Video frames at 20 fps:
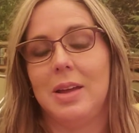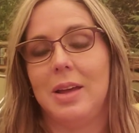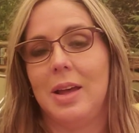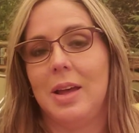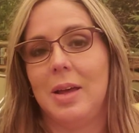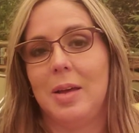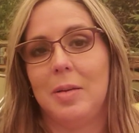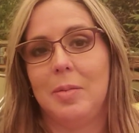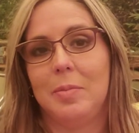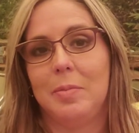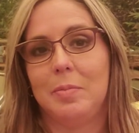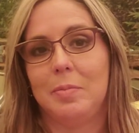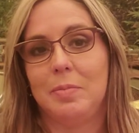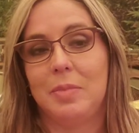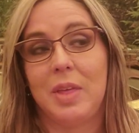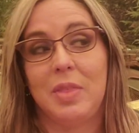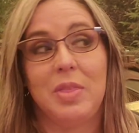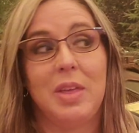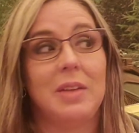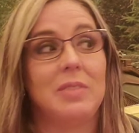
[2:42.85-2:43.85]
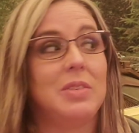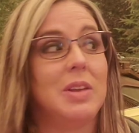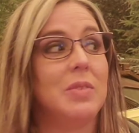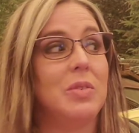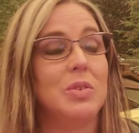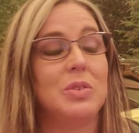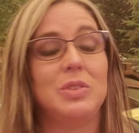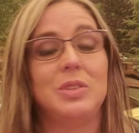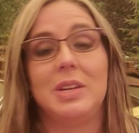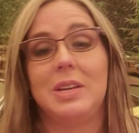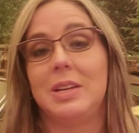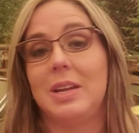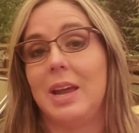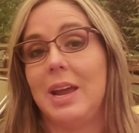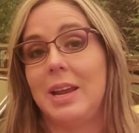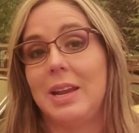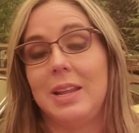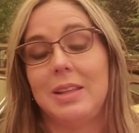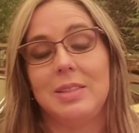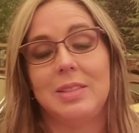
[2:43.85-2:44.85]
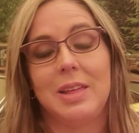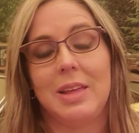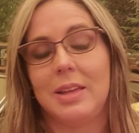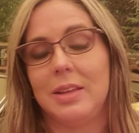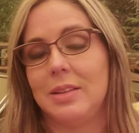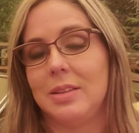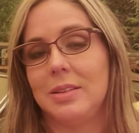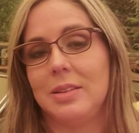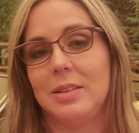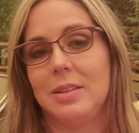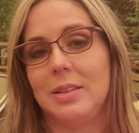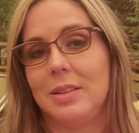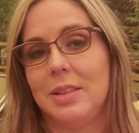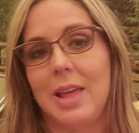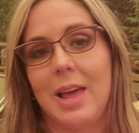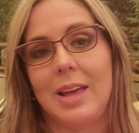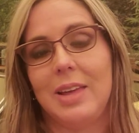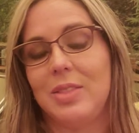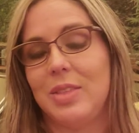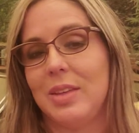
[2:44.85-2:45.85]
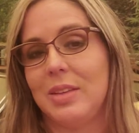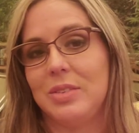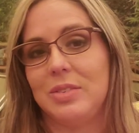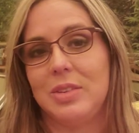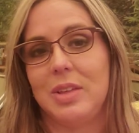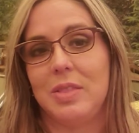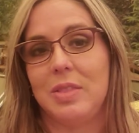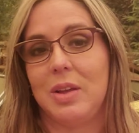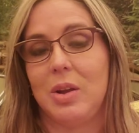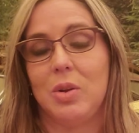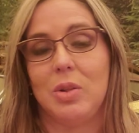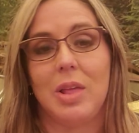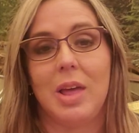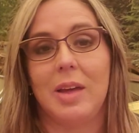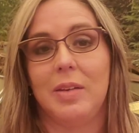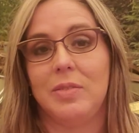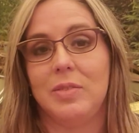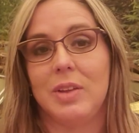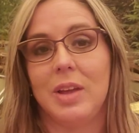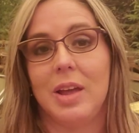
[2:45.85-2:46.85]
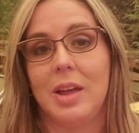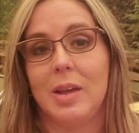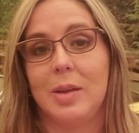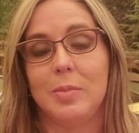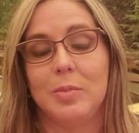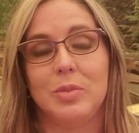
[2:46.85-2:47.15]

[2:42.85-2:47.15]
um, that they've never seen anything like this in their lifetime.